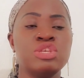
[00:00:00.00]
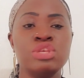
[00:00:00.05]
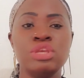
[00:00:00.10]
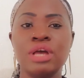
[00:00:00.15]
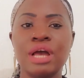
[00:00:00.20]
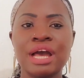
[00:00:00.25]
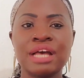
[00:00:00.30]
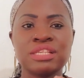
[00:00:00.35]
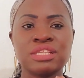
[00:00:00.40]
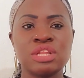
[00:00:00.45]

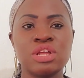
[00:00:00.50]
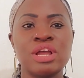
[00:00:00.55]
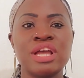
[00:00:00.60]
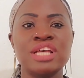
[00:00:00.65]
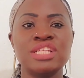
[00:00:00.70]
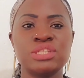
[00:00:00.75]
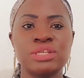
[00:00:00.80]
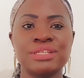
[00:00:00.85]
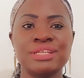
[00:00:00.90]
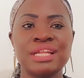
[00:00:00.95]
as long
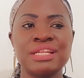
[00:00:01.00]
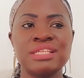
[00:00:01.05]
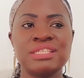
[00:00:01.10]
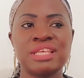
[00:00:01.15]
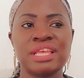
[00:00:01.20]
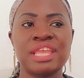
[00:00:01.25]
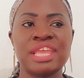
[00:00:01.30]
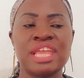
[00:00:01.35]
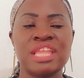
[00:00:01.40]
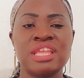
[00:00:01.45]
as your dad is a
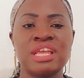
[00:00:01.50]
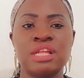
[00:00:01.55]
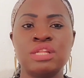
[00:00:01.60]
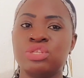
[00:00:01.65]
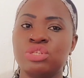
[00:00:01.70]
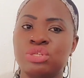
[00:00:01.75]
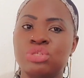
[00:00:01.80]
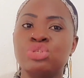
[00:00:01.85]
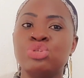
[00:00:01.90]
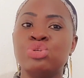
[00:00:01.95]
Kenyan,
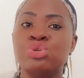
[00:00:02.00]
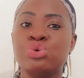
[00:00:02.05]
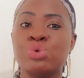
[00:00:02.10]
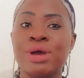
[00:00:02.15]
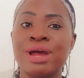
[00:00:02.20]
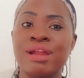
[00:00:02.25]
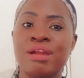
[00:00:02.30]
you are